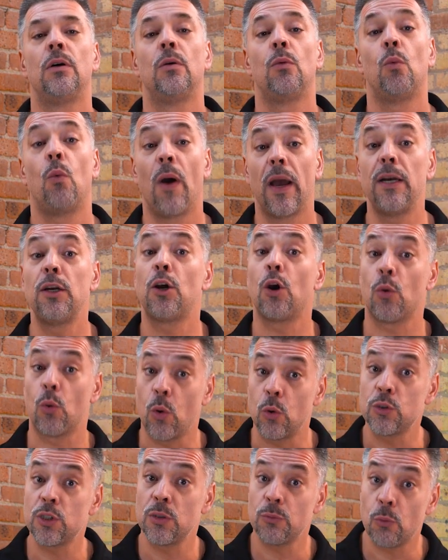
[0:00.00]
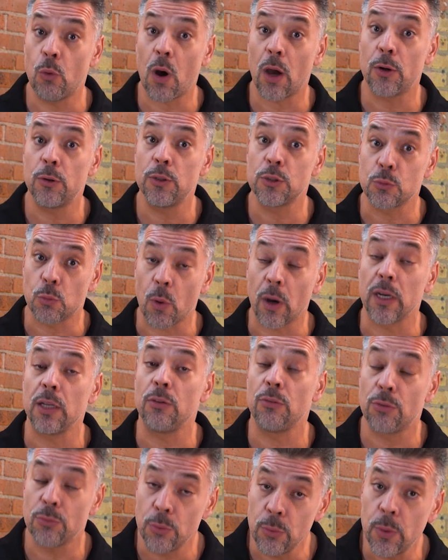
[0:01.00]
when corrosive water is running
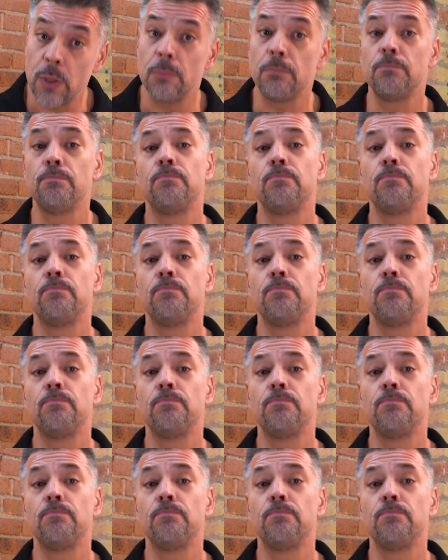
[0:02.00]
through it.